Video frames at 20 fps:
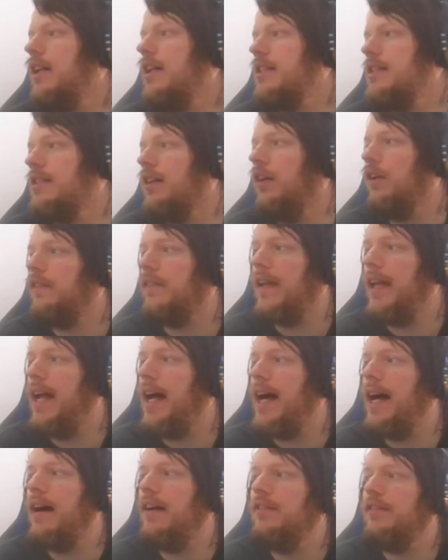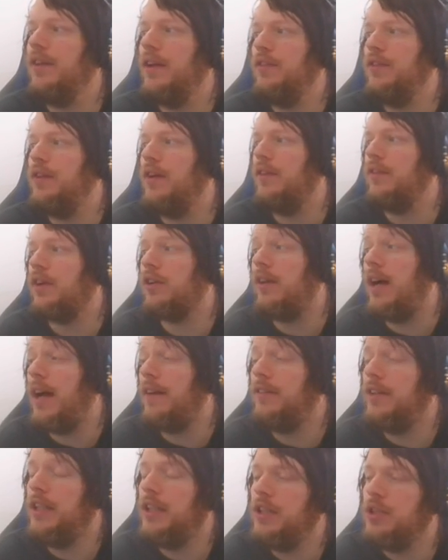So if you have a
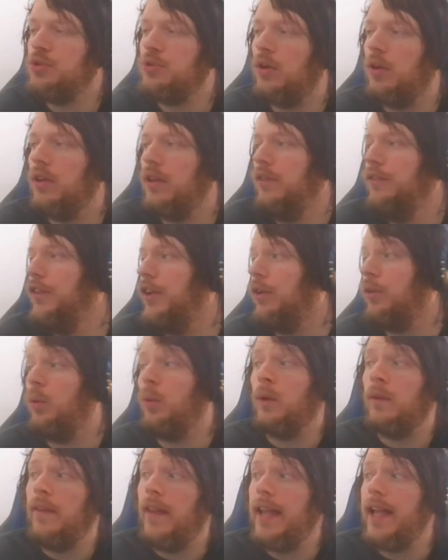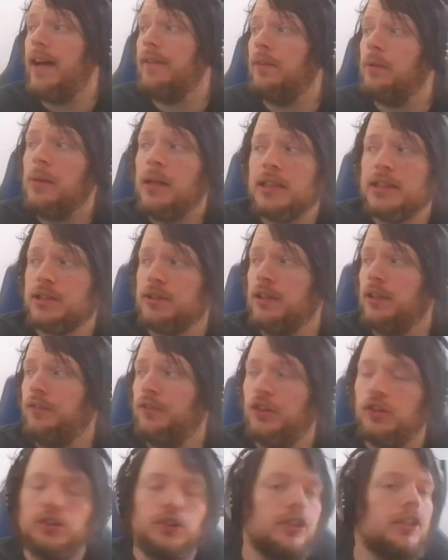gravity control on the field, or they have a monster on the
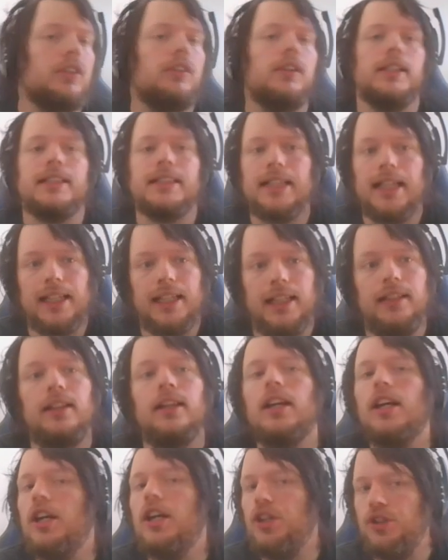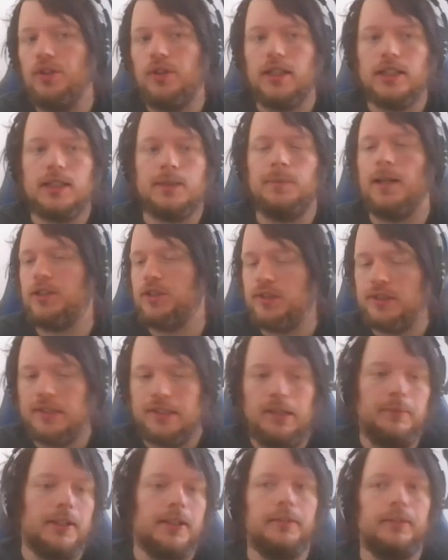field and you're going second, you can special
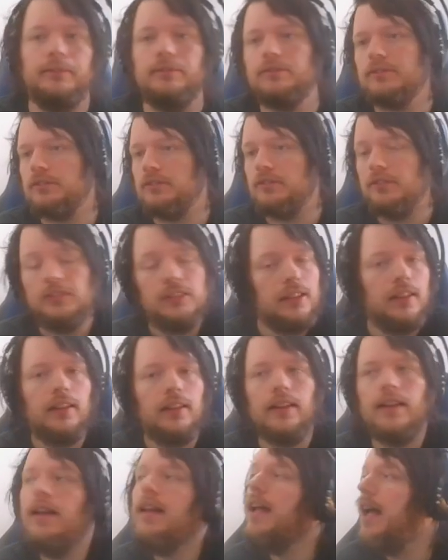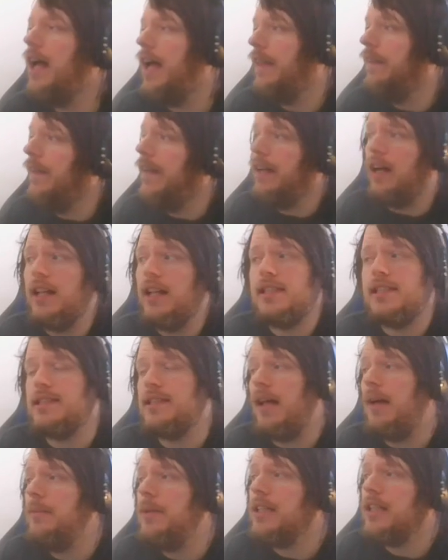summon her. And then
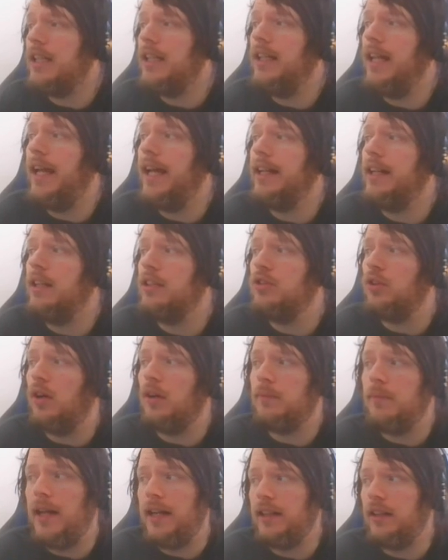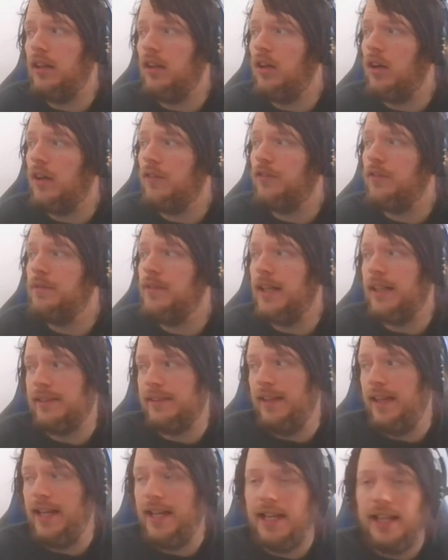summon, can add a Dogmatika card from deck
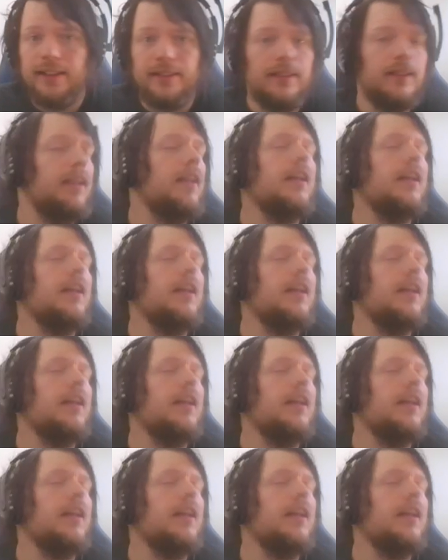to hand.